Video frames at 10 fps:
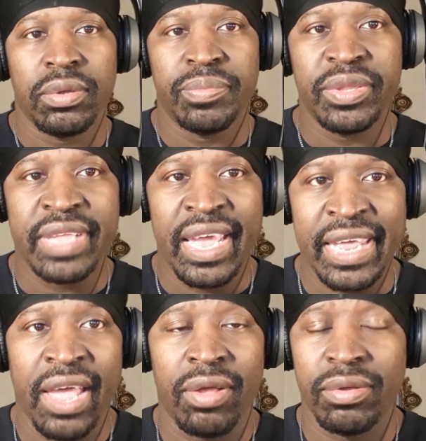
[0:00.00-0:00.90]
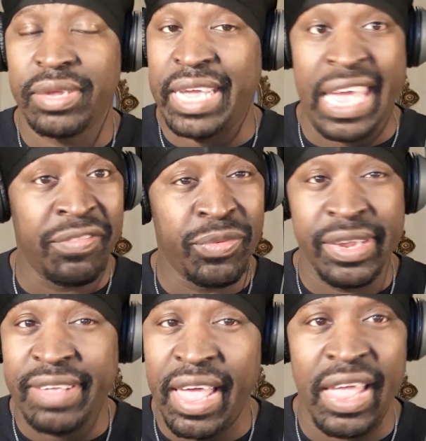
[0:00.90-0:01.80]
Put that out.
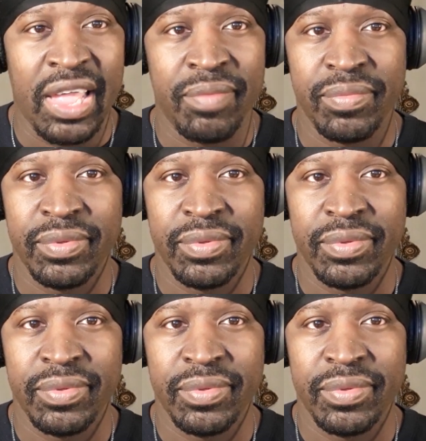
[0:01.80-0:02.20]
Every time.